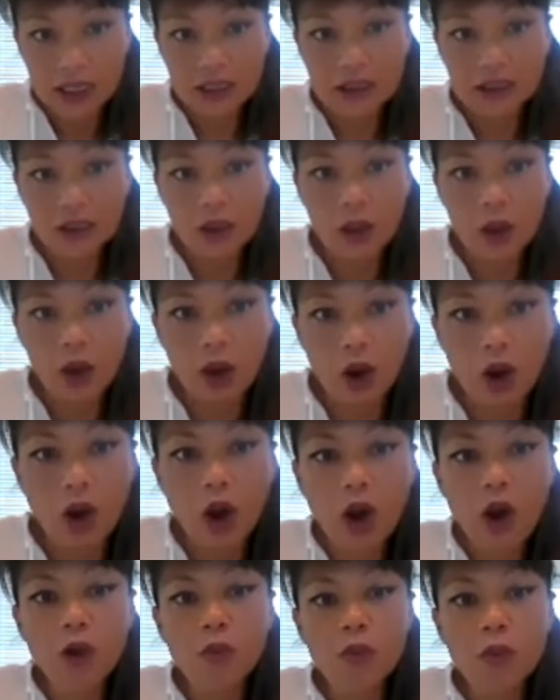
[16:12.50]
It's
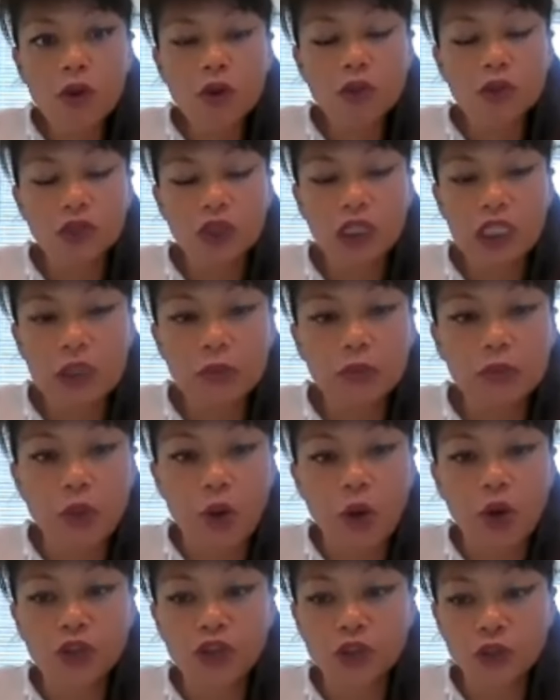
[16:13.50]
almost
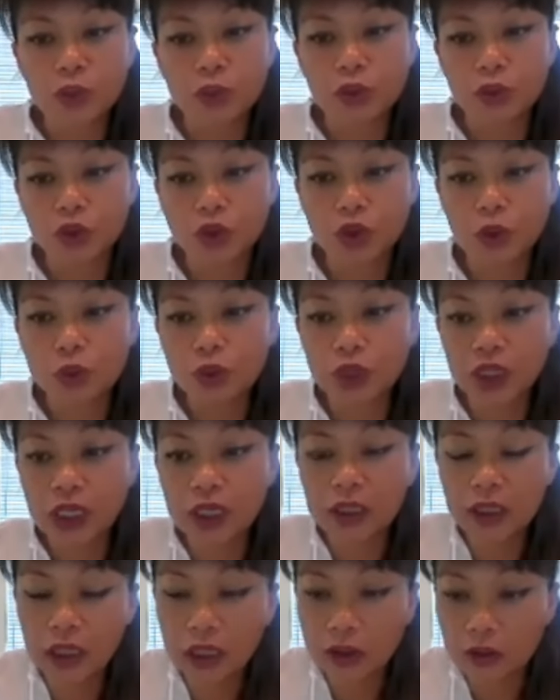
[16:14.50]
impossible to bring
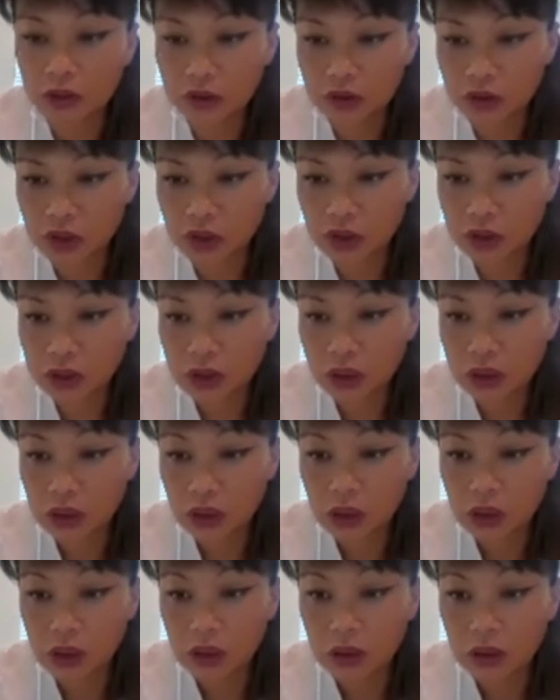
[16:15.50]
it out.
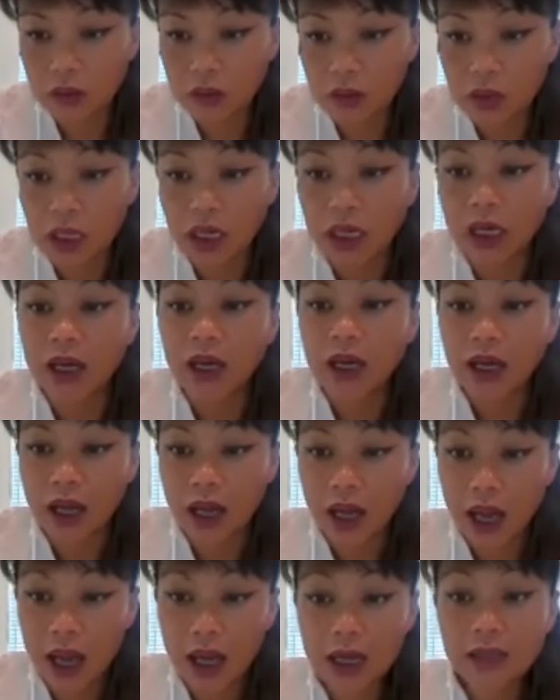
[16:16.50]
Mm.
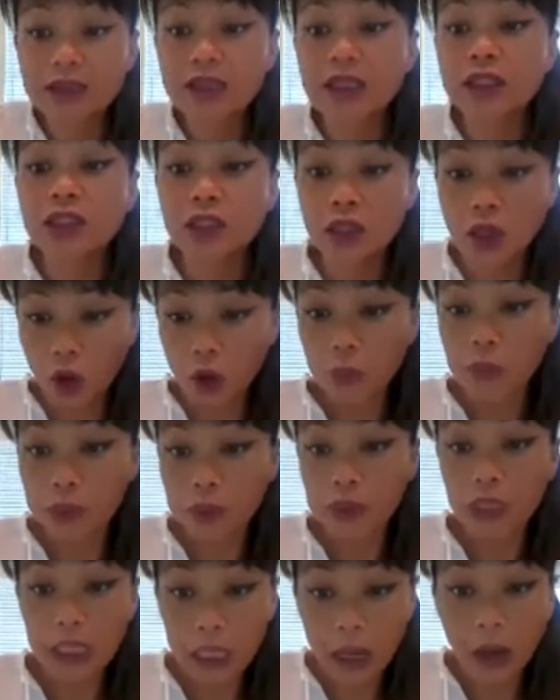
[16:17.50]
As a
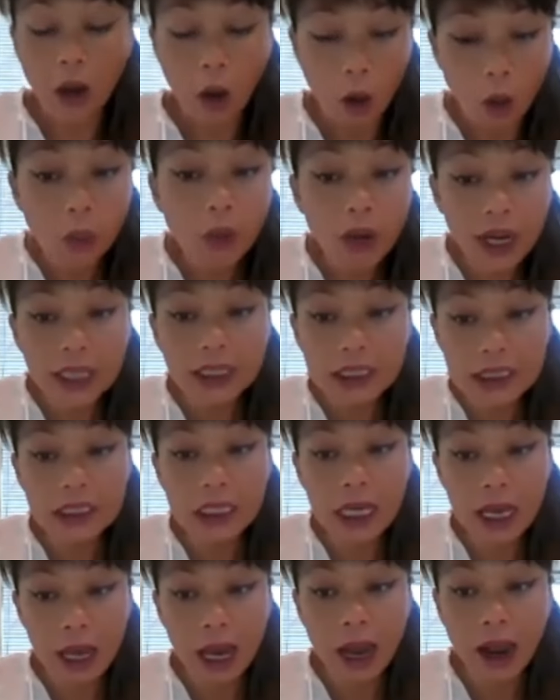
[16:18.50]
Scorpio,
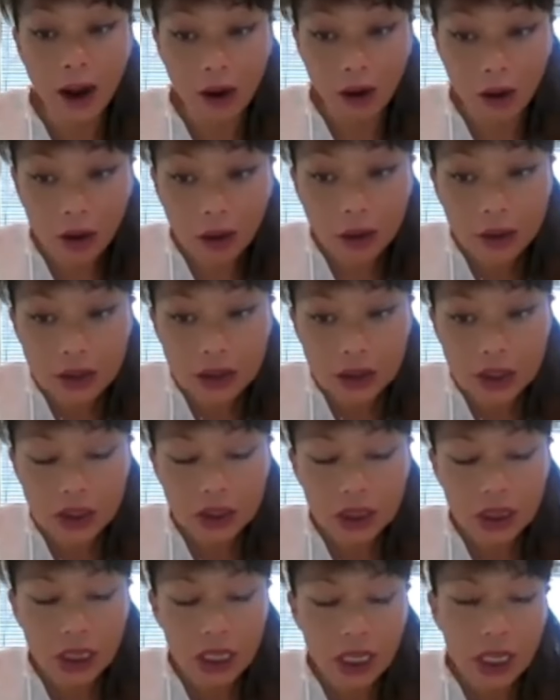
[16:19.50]
already hard,
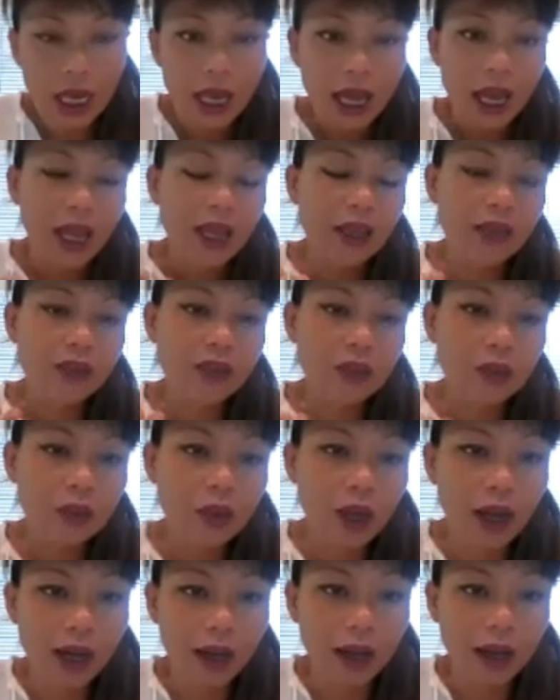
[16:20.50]
and
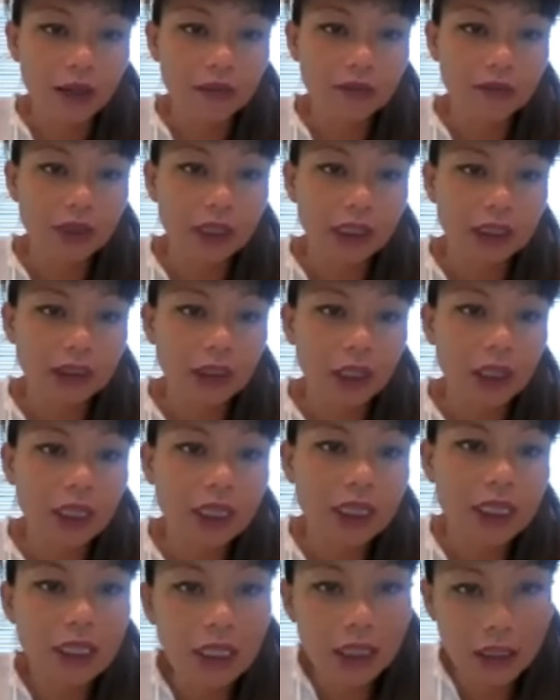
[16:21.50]
you have the
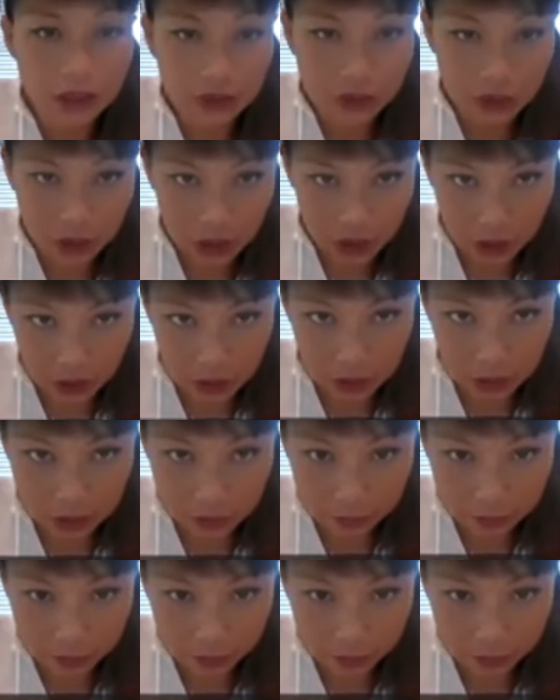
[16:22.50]
Lilith here.